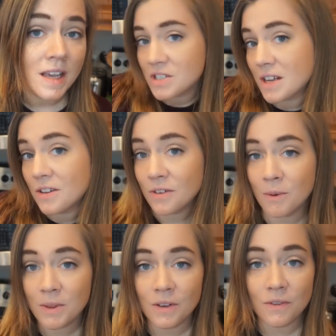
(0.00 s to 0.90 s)
Just had to throw
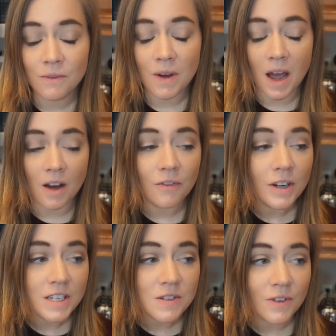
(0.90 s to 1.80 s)
them in the
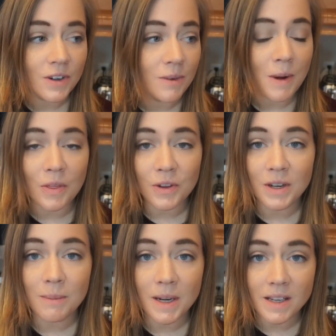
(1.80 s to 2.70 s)
fridge for about
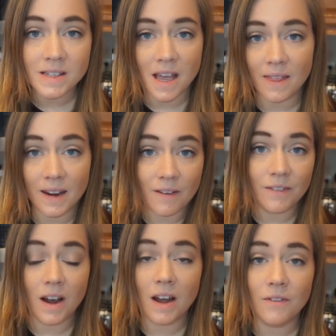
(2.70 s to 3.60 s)
30 minutes, and then I've
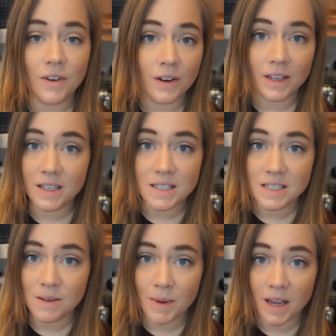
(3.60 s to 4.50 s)
got very easy
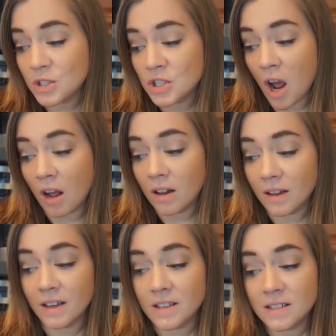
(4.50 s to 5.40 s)
to make
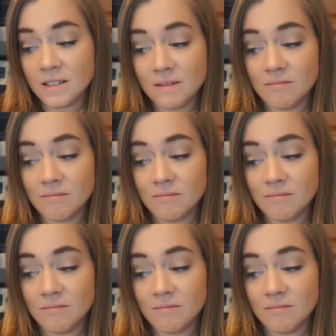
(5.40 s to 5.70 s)
chocolate